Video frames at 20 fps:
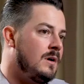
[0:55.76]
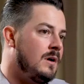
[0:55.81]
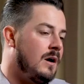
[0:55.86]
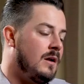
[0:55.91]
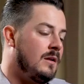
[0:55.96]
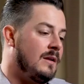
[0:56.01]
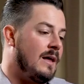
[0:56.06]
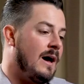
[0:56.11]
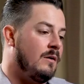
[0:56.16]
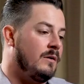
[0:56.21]

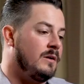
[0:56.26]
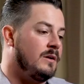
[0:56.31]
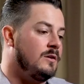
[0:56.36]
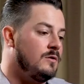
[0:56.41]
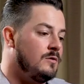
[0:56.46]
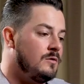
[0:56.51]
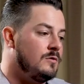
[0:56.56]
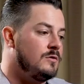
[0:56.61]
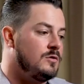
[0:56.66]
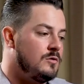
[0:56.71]
allowing
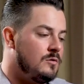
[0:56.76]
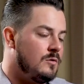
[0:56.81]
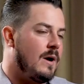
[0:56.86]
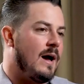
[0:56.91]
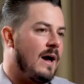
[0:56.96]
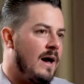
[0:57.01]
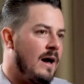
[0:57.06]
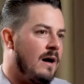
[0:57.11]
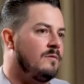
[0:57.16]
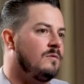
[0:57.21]
you to
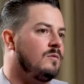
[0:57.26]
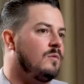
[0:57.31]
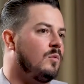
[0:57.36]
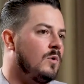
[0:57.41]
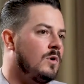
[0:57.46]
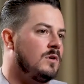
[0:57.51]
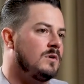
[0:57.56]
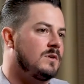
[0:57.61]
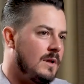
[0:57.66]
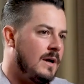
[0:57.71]
have
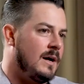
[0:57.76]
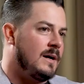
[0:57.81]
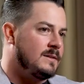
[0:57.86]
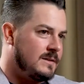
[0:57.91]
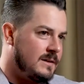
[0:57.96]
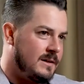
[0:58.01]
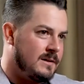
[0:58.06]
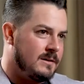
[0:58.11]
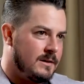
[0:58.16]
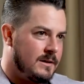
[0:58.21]
world-class
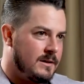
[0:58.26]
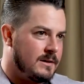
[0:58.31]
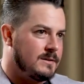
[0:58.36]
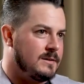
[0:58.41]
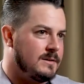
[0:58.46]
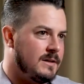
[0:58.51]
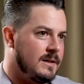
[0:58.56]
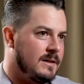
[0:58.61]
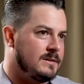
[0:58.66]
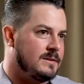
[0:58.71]
analytics and
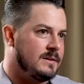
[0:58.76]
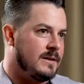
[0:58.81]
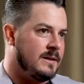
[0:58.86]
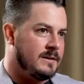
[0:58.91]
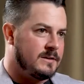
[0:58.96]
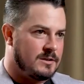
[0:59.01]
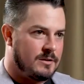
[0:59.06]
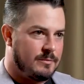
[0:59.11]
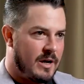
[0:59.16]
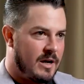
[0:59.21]
data science
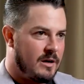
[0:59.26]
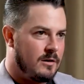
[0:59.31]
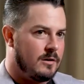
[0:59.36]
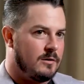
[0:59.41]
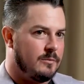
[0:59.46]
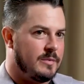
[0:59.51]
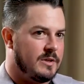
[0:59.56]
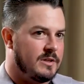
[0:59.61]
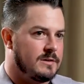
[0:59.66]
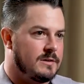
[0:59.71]
to power your
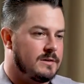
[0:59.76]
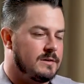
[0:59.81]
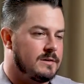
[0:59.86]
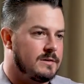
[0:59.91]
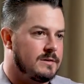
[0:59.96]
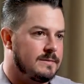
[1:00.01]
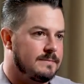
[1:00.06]
business.